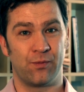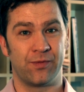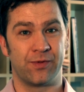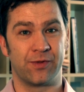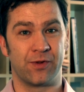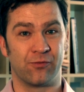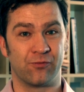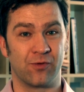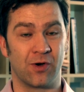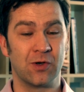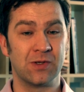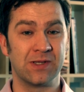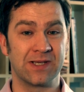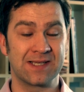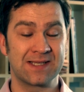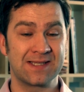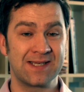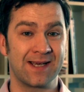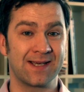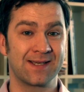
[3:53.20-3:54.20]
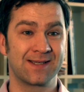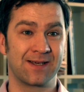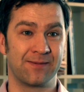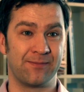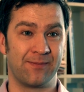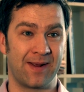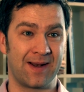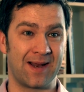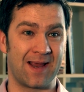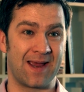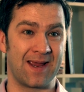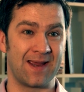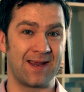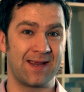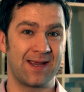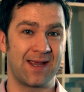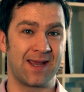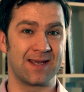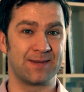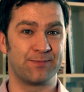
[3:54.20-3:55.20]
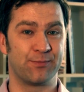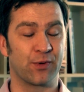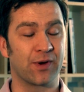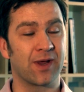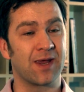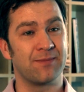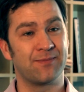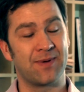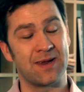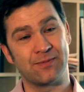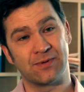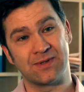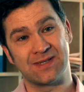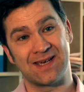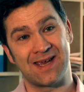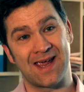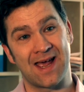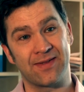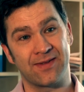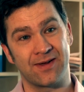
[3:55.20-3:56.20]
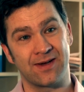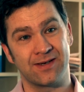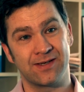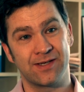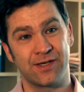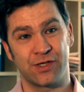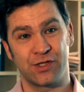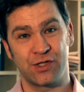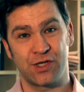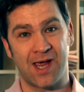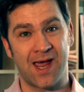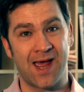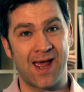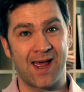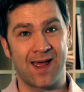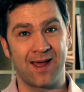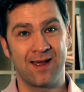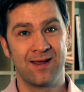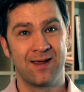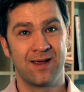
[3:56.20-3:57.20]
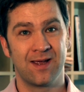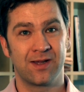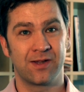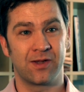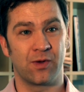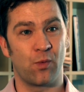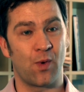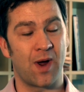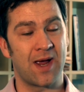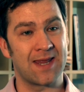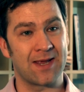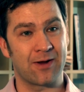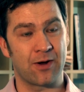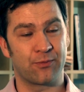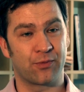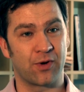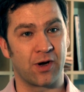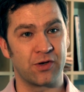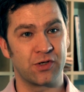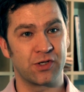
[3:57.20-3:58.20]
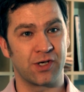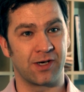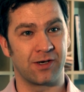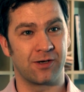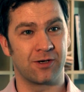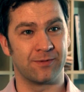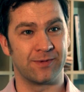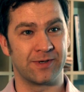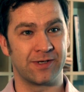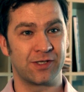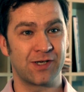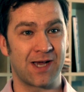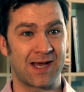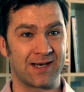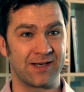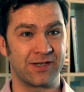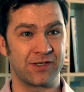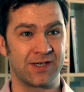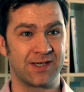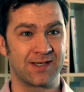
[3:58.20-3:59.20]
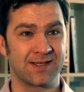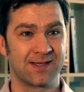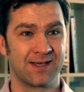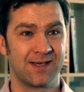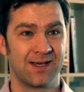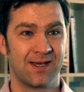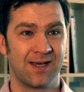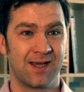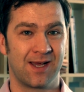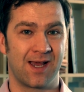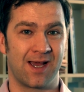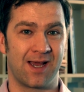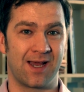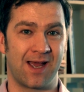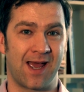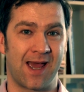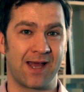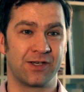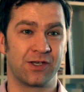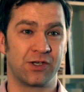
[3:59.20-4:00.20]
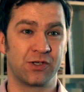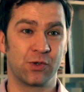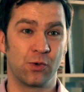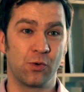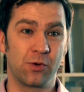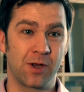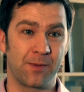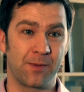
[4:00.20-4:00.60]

The role that SIX can play is bringing people together to share the way they're approaching common challenges and to talk